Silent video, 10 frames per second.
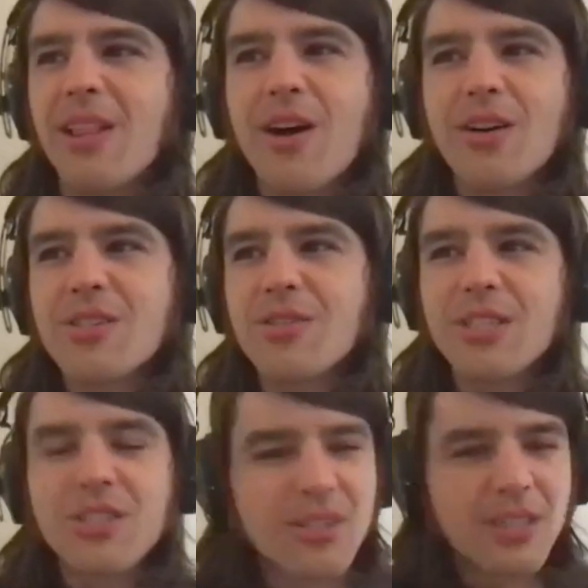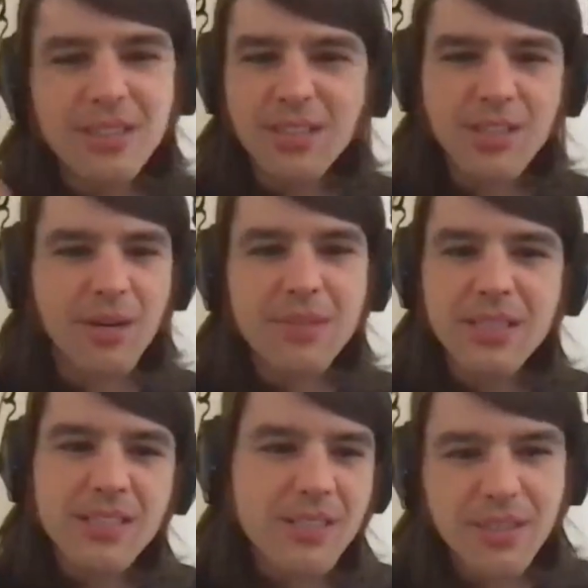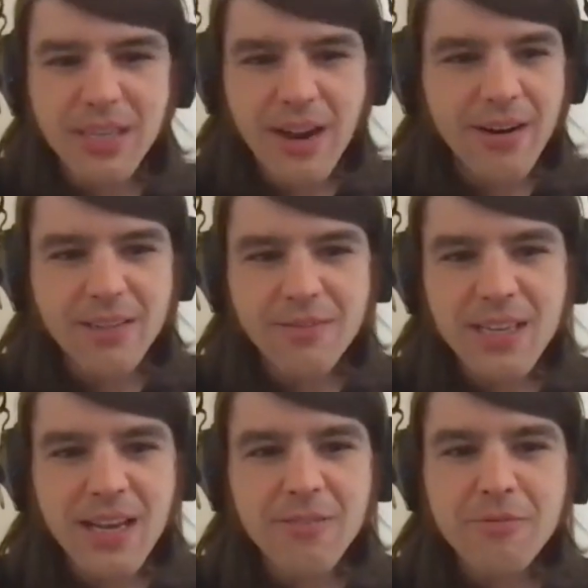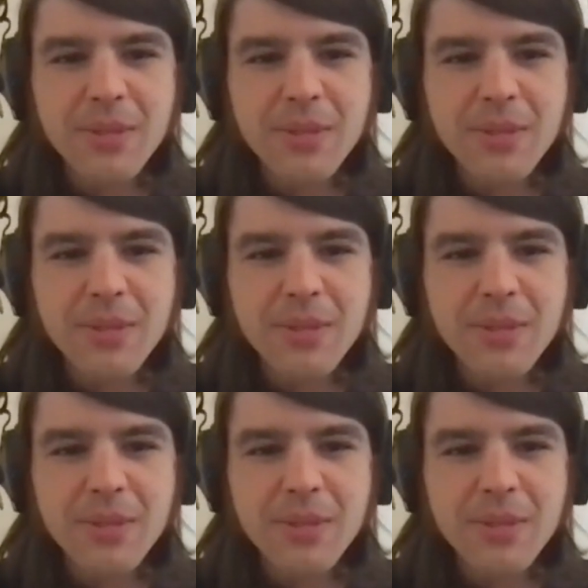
long story short, jumped into doing narrative stuff.